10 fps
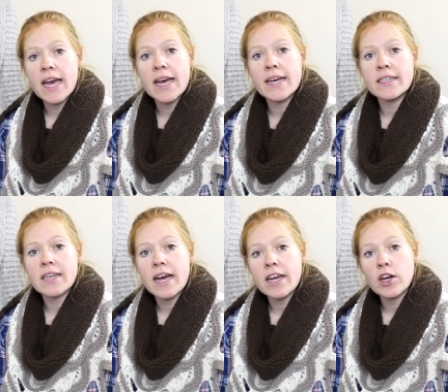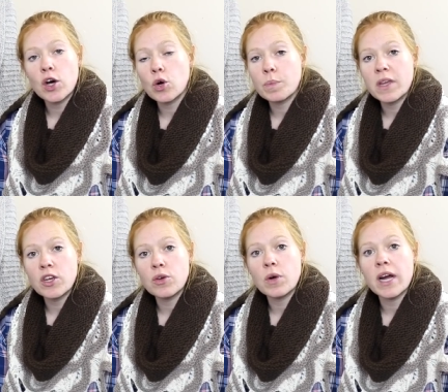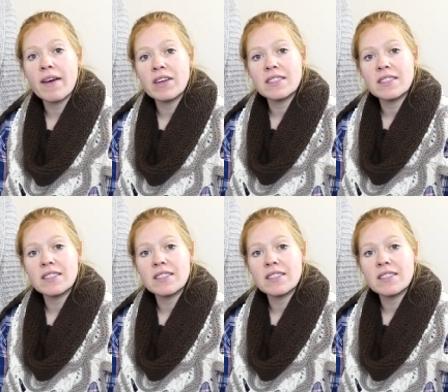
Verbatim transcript: and I hope that you are having